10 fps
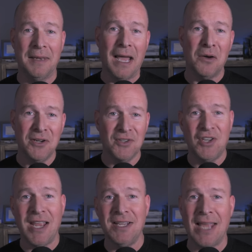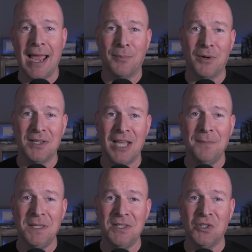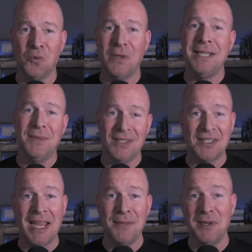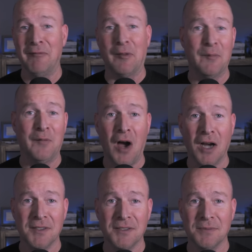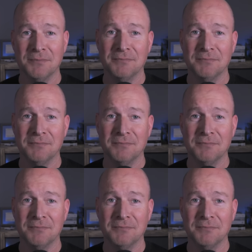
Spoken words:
Now here's Jake Tapper attempting to read the statement from Fox.